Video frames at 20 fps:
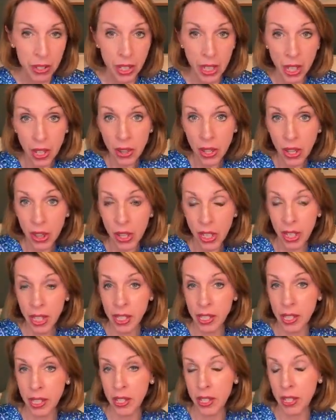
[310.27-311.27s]
The other thing
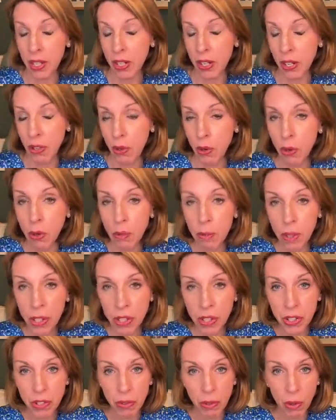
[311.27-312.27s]
is that our
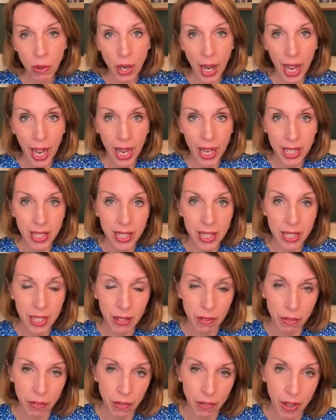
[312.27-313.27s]
hormones are all
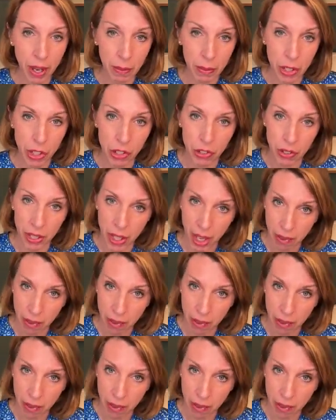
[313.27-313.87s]
anti-inflammatory.